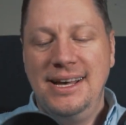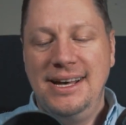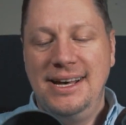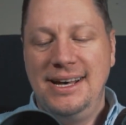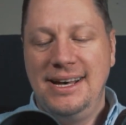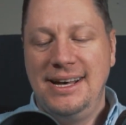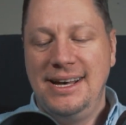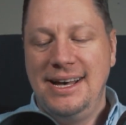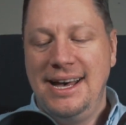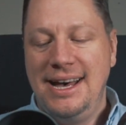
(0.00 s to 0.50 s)
uh,
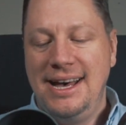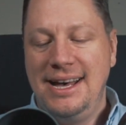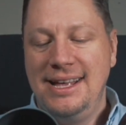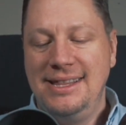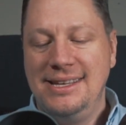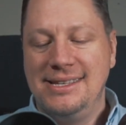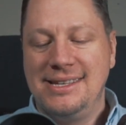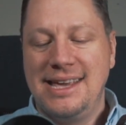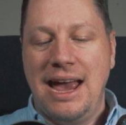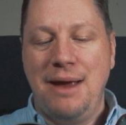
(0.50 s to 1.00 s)
uh,
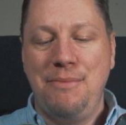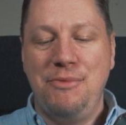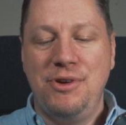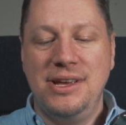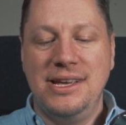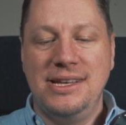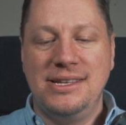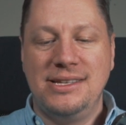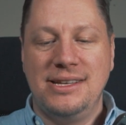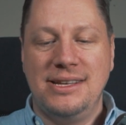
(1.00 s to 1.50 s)
this
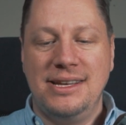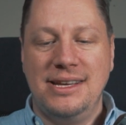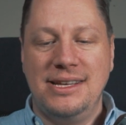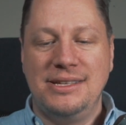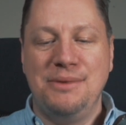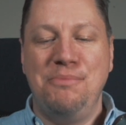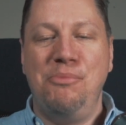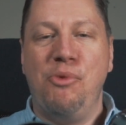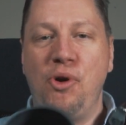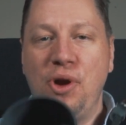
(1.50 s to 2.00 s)
camera is a,
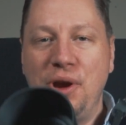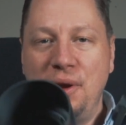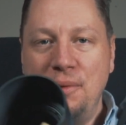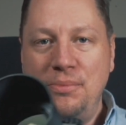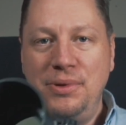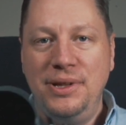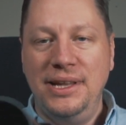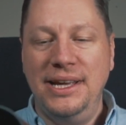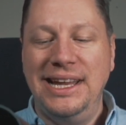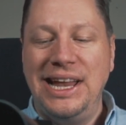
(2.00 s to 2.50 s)
is a more
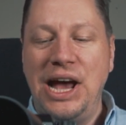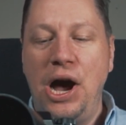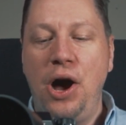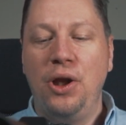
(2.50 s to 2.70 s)
complete